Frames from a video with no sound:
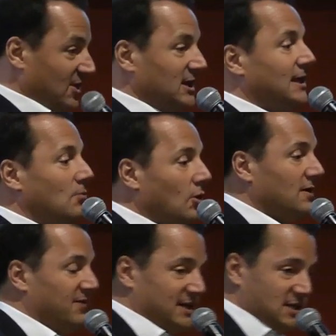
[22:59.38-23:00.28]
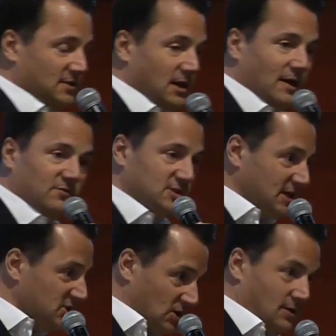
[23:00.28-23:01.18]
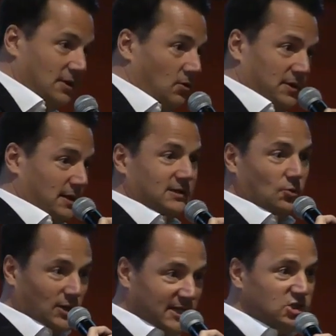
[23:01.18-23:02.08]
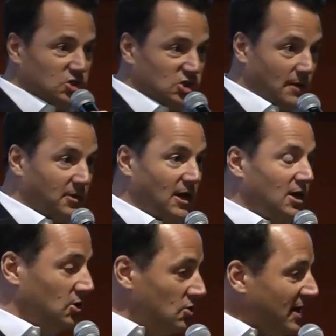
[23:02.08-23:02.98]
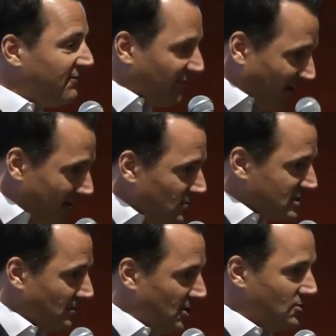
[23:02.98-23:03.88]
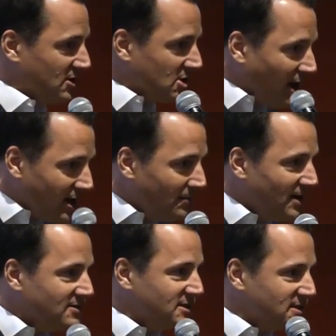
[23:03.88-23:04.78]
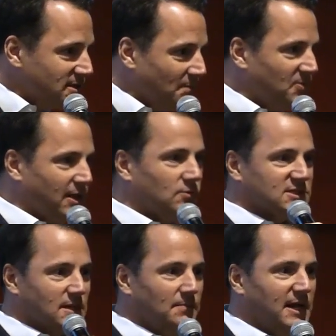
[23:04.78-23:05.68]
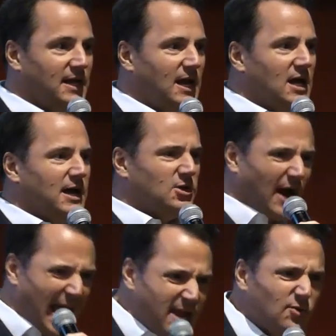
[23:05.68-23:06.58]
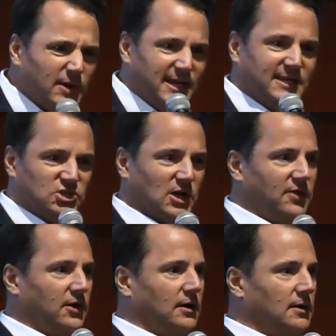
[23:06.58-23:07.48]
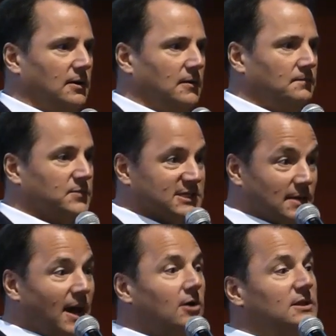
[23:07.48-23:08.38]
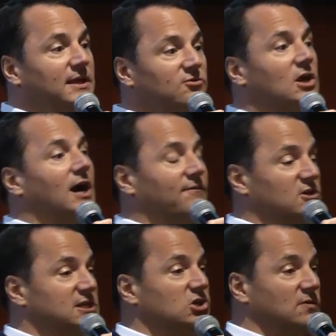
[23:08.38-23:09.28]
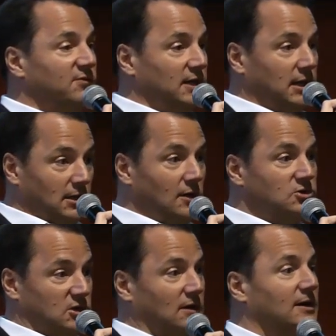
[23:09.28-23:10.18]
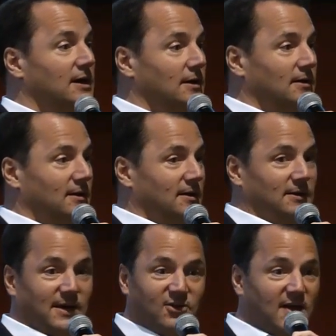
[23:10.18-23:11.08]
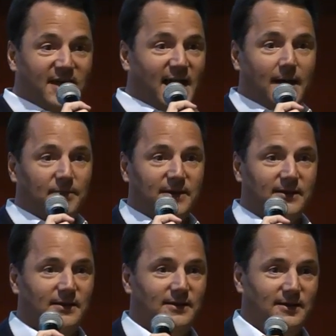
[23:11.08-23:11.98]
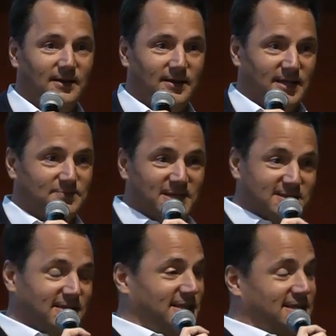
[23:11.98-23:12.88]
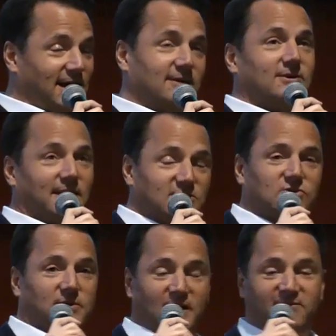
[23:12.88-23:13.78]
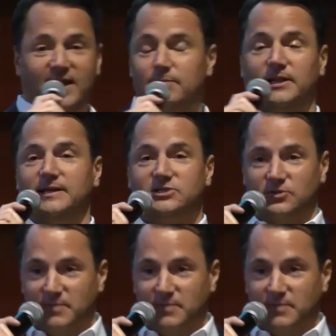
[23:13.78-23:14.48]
feeling more invested in the conversation and the relationship. You can have a fight with somebody. You can talk about something with somebody, and you're angry at each other, but somehow leave the conversation feeling closer. You ever had that happen? That's basically the entire history of my family.